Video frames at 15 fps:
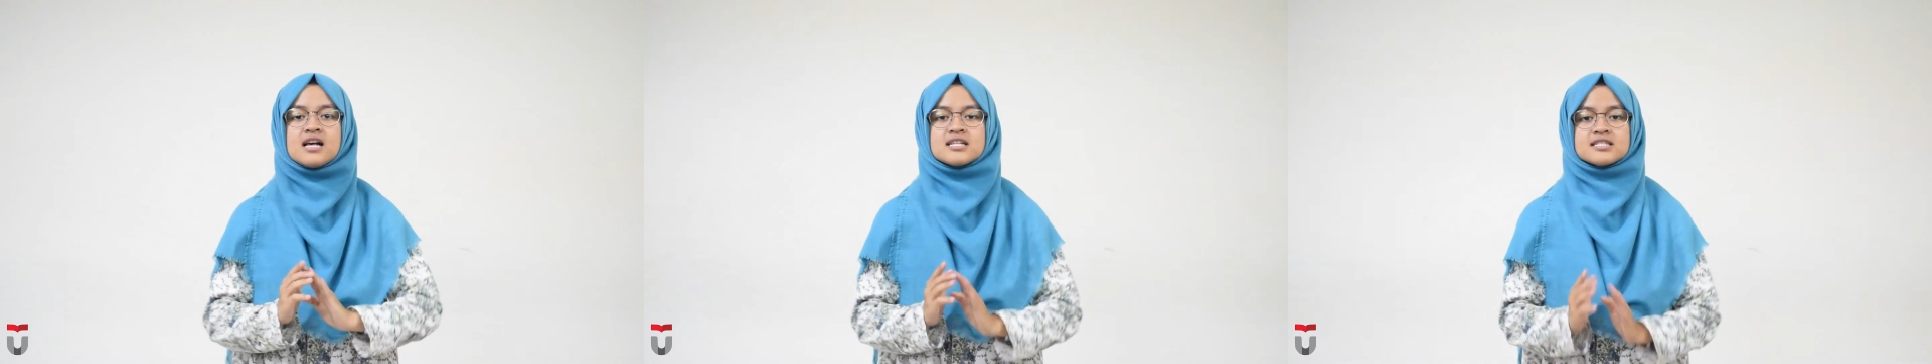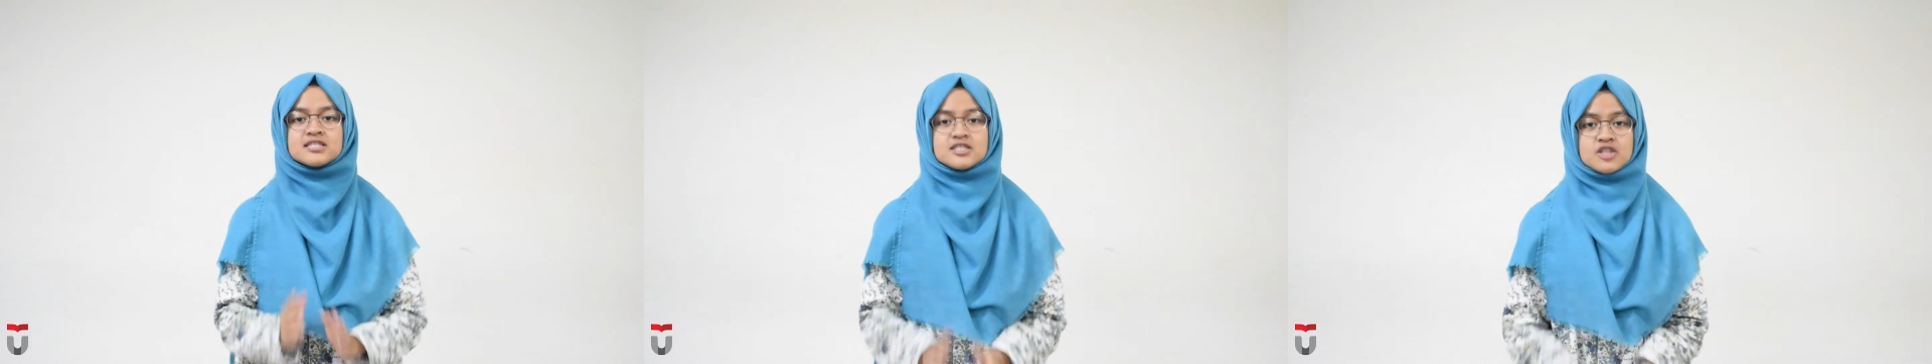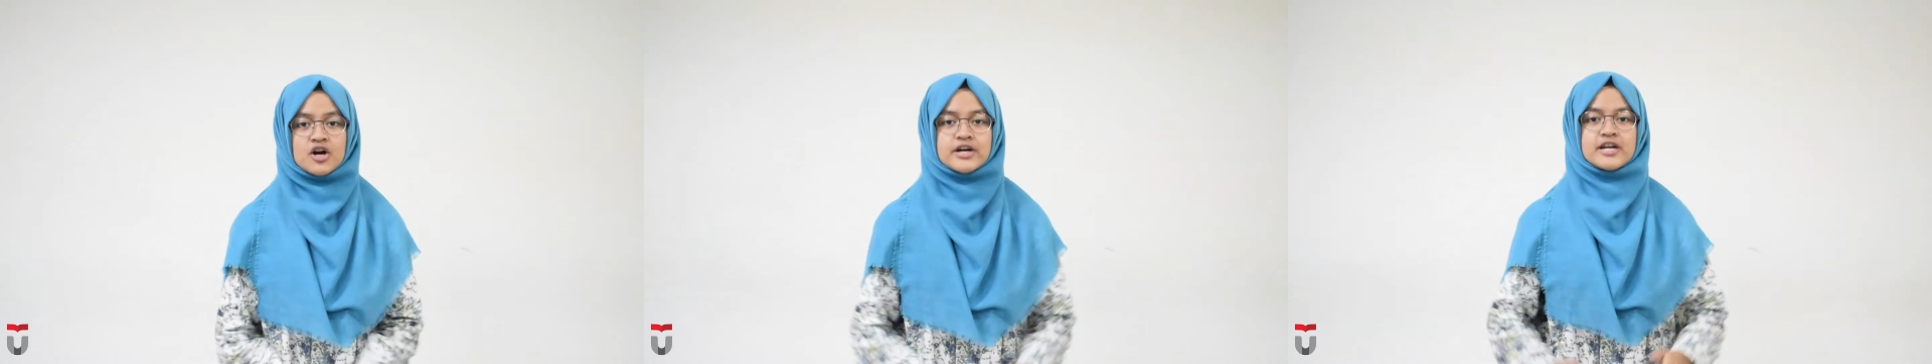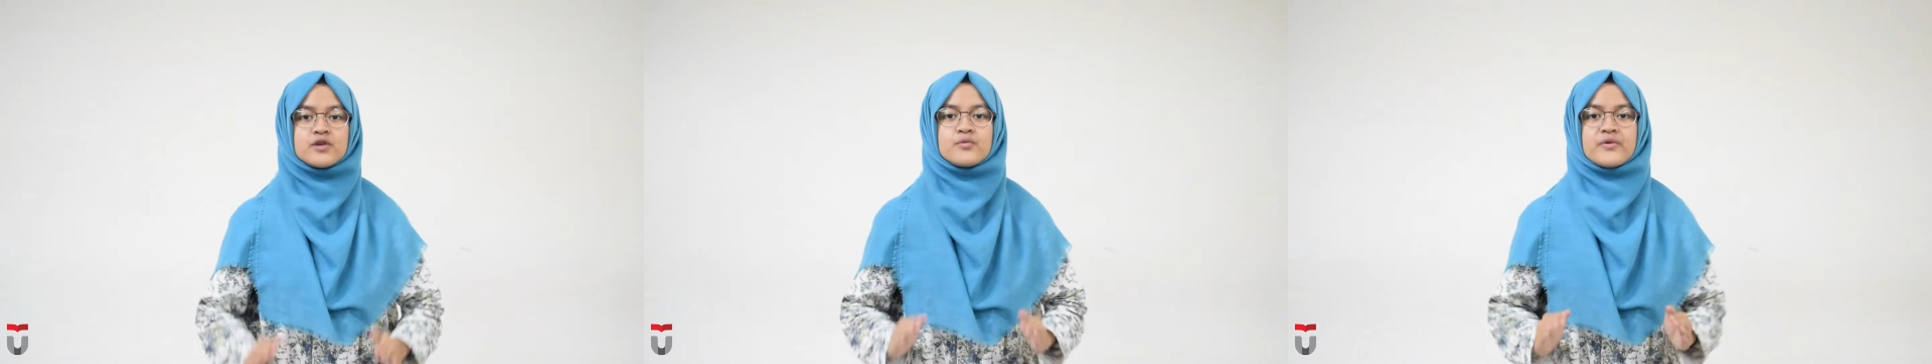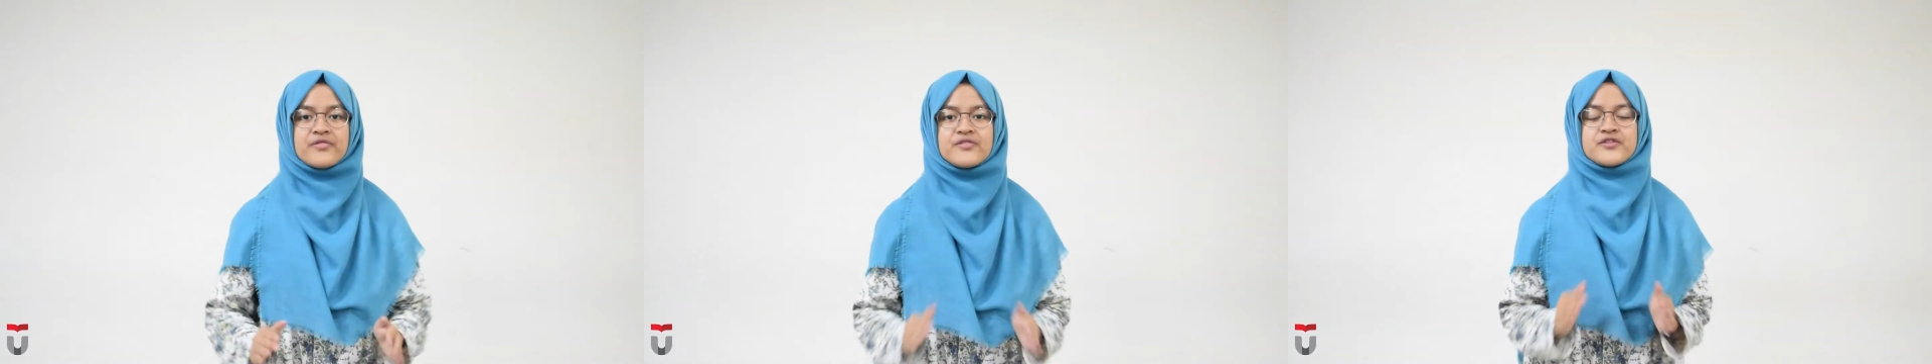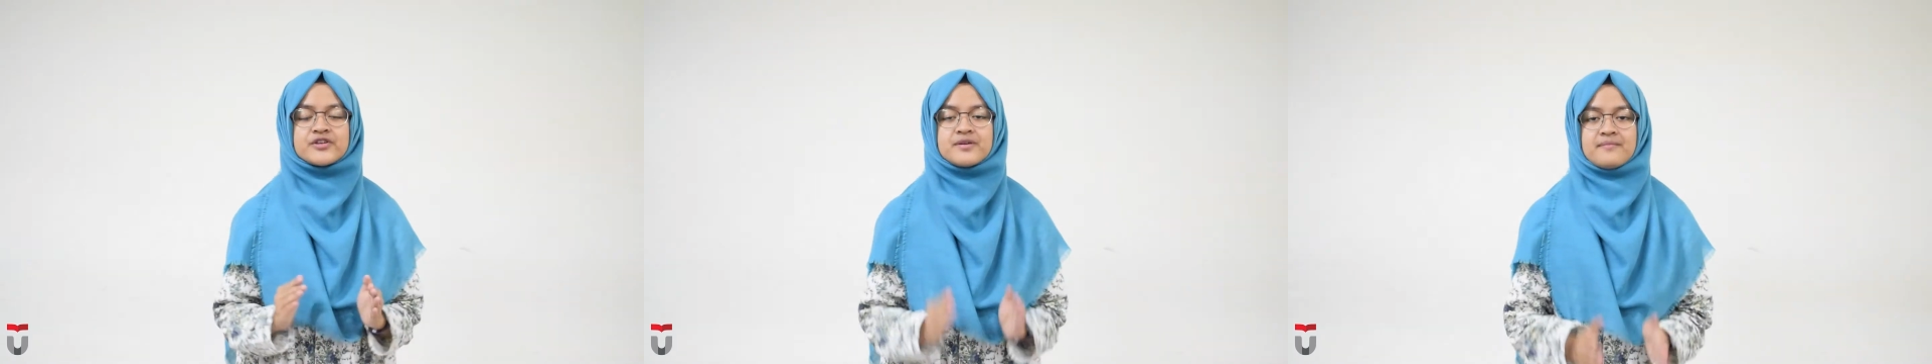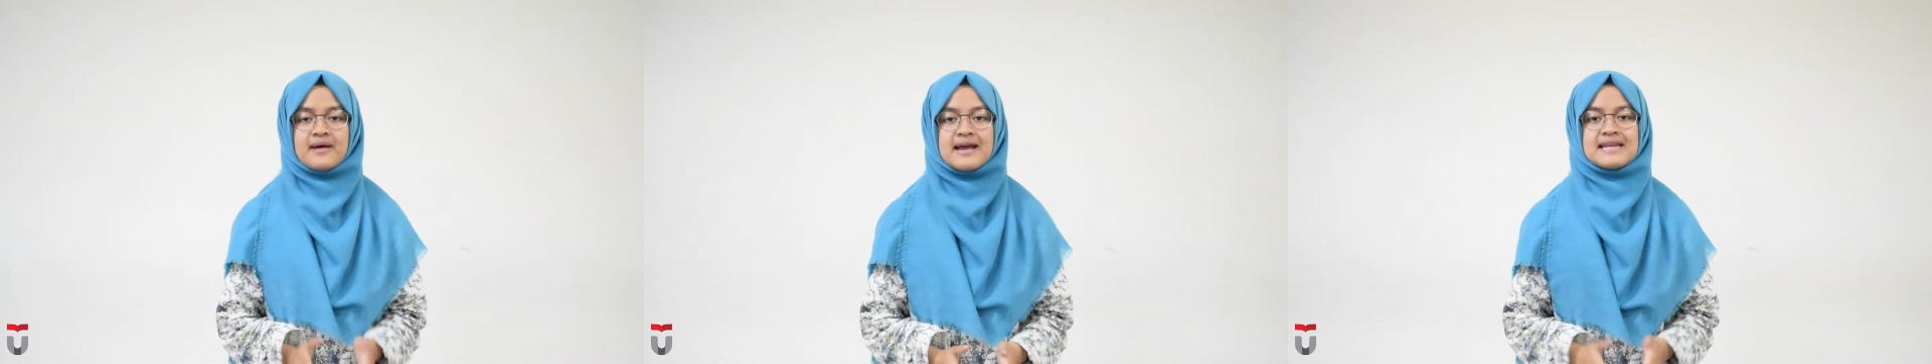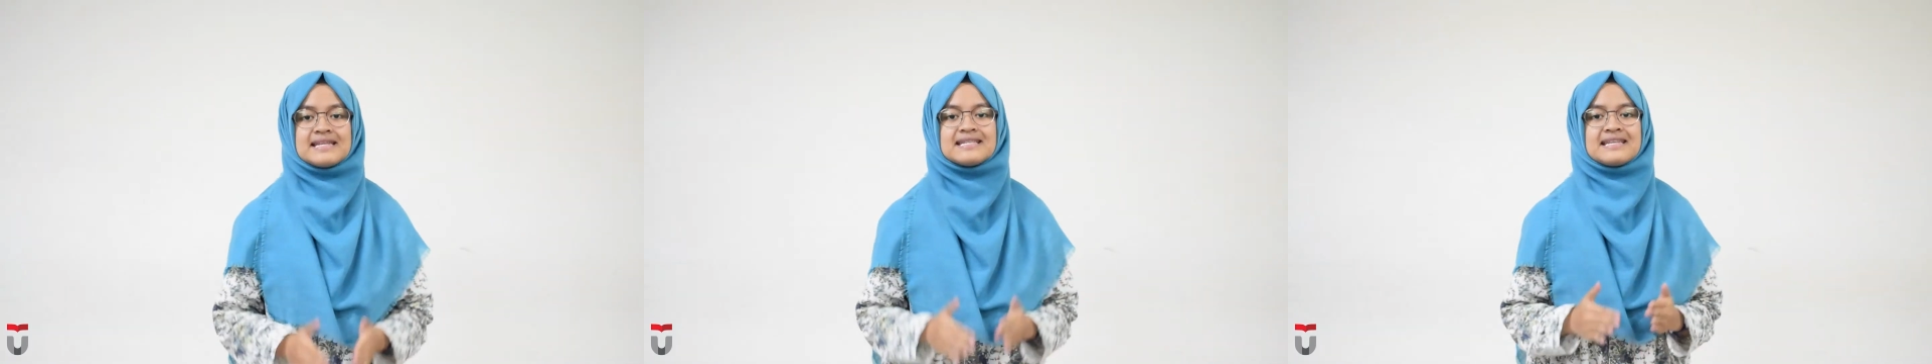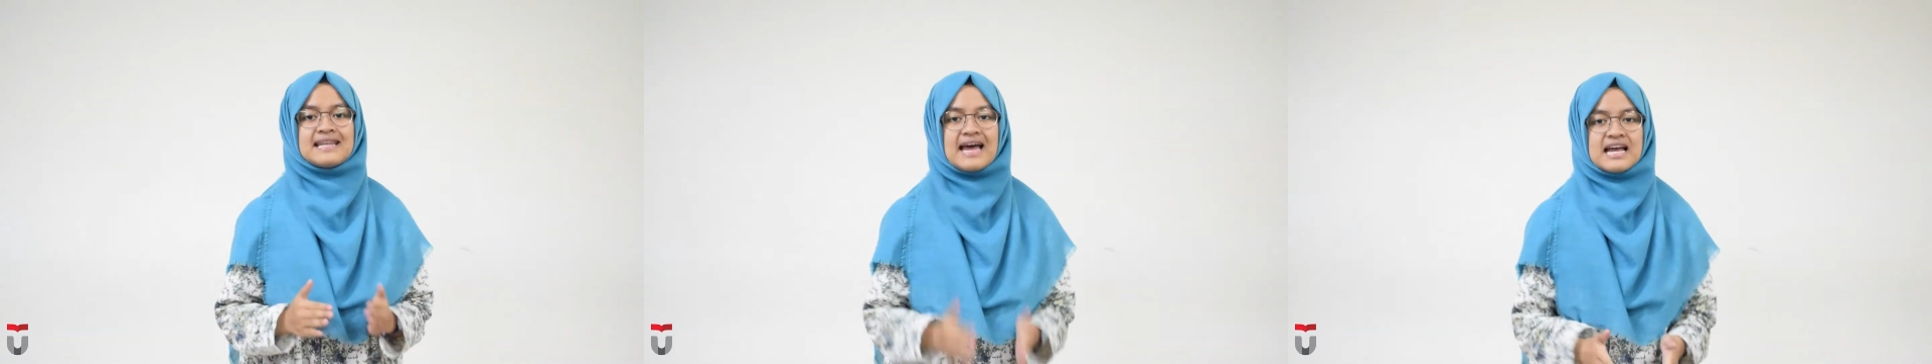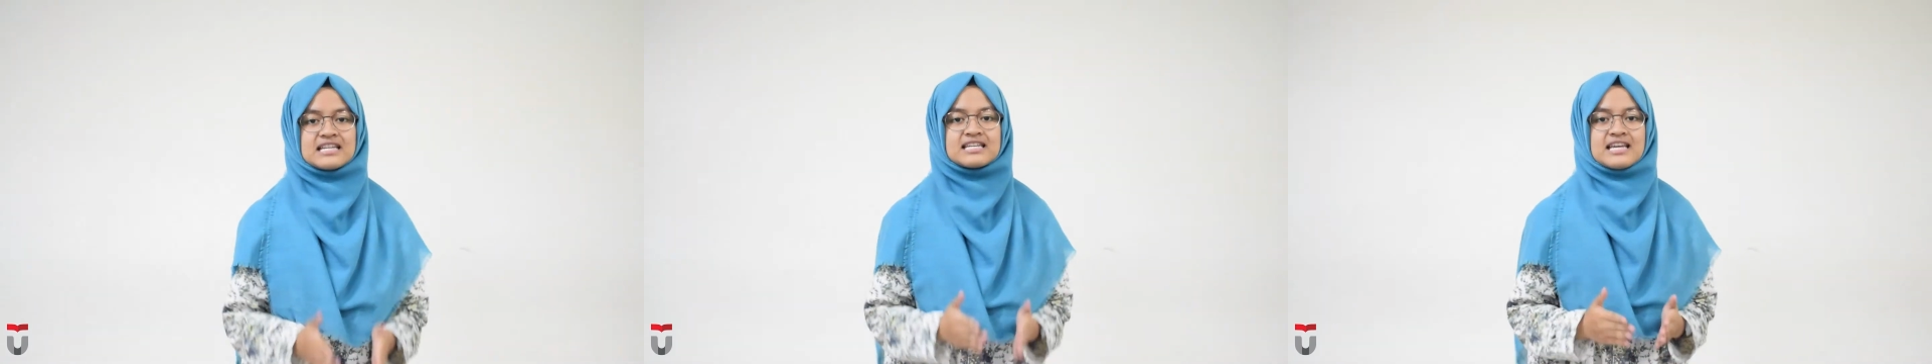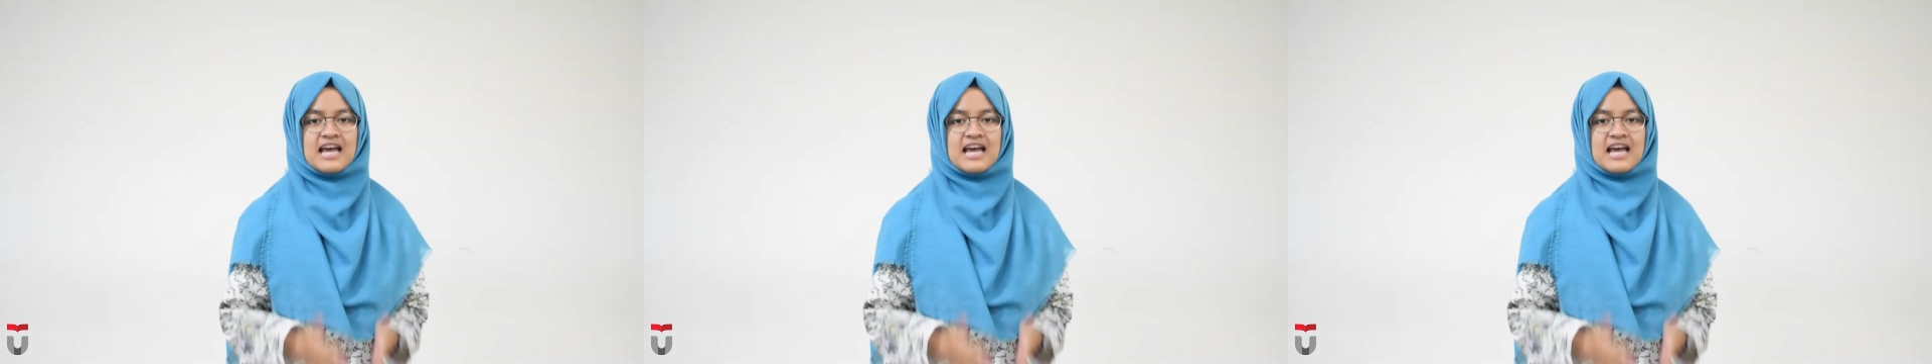Starting with determining the net